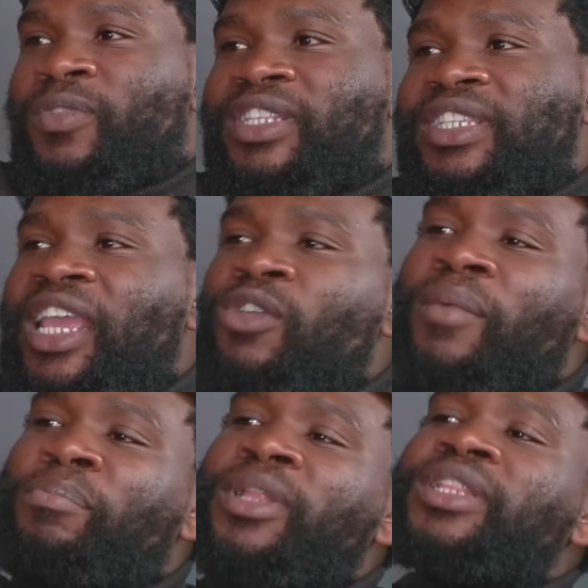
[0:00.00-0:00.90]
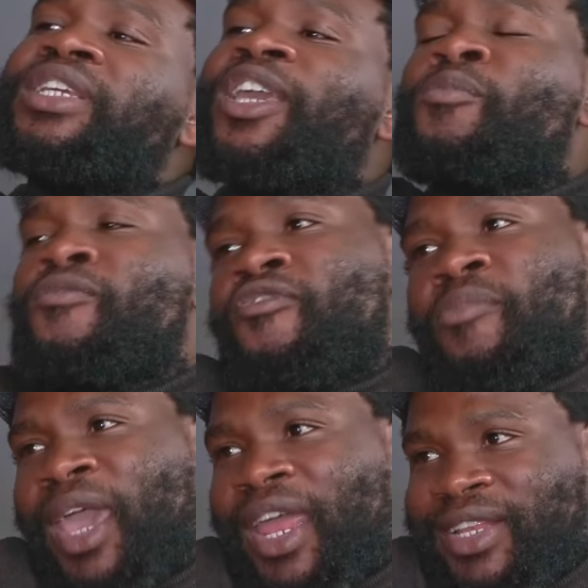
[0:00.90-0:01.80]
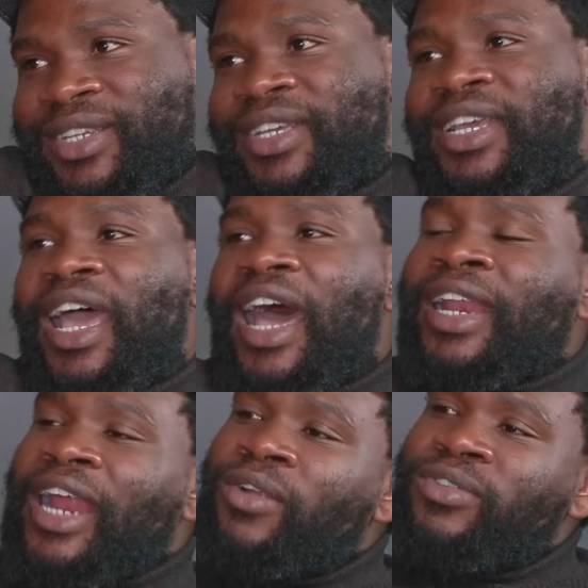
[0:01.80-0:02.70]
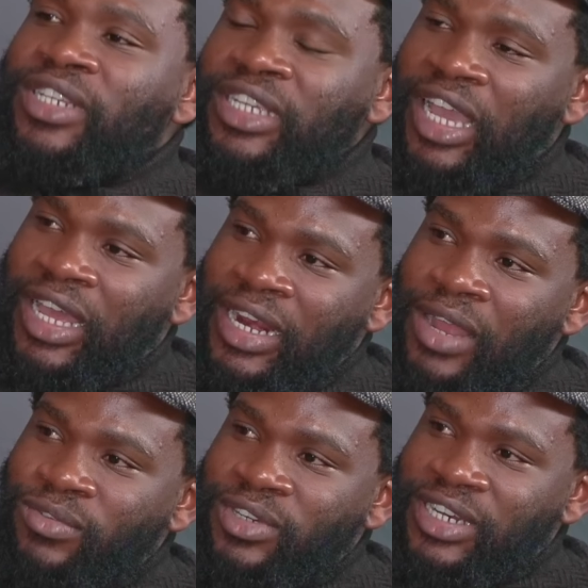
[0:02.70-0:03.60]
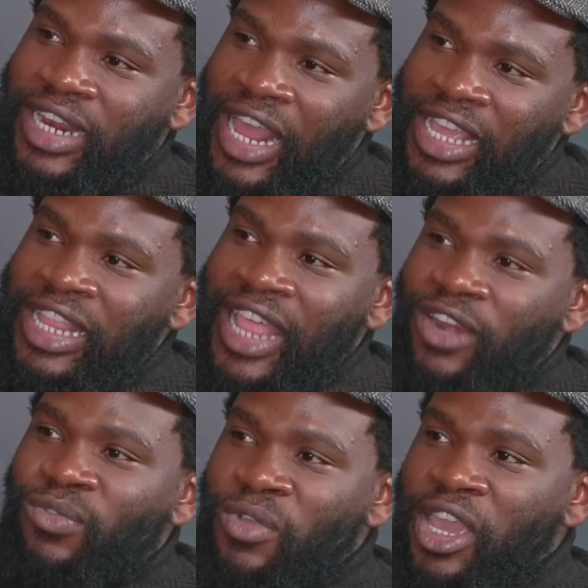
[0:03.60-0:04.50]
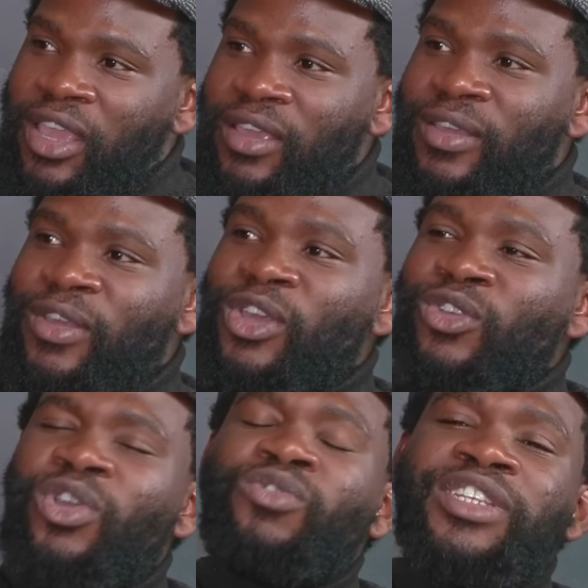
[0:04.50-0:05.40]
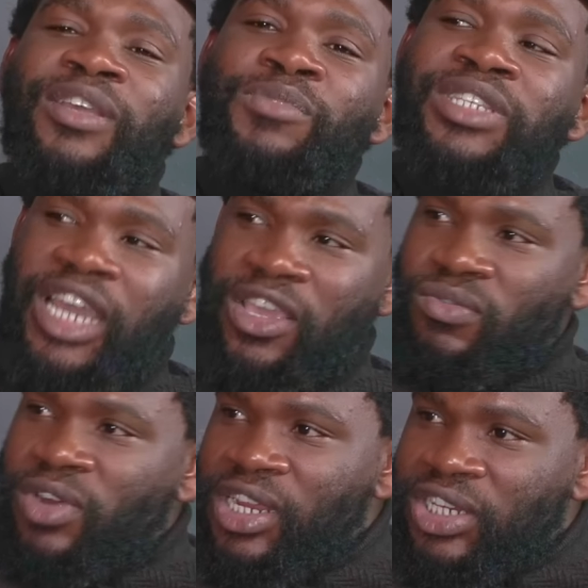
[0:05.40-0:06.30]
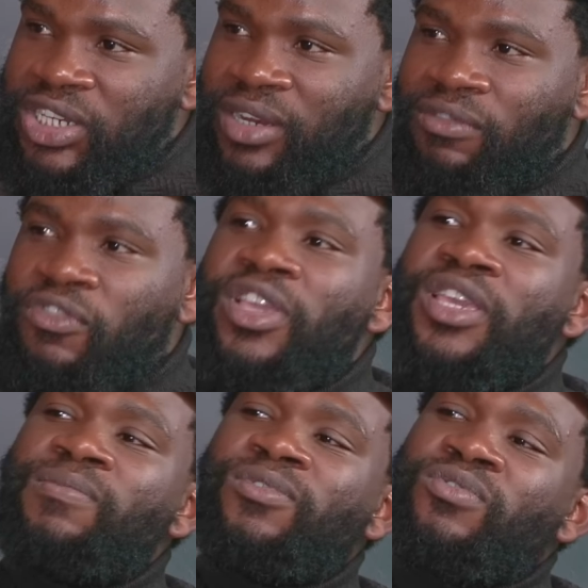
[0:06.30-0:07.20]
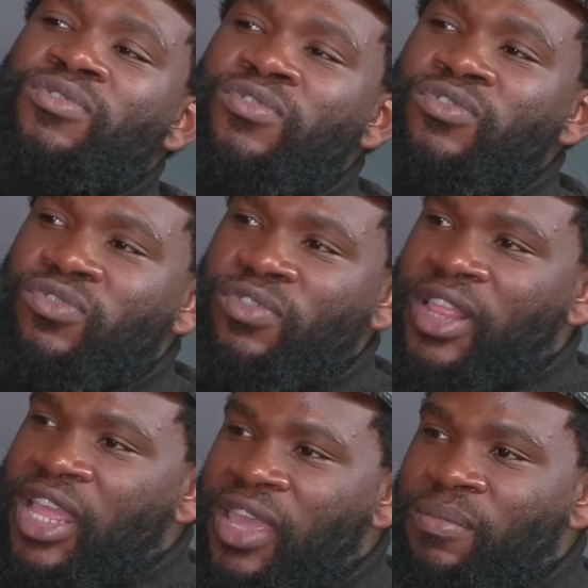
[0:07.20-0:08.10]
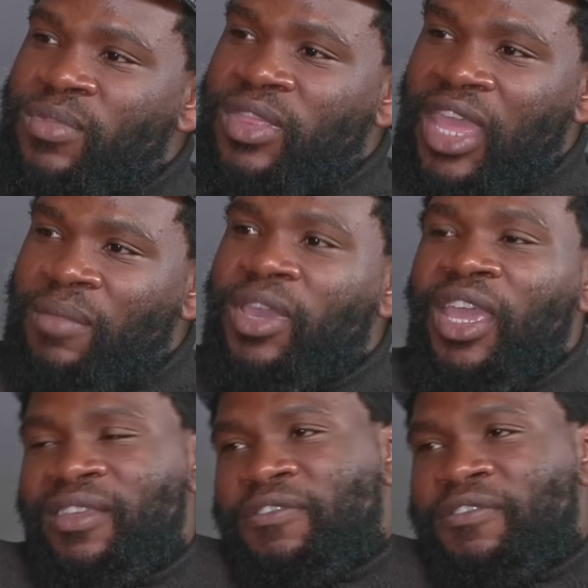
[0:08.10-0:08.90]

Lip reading: say you are building a movement around in that way. So it was a miscalculation for him to go to the MK in the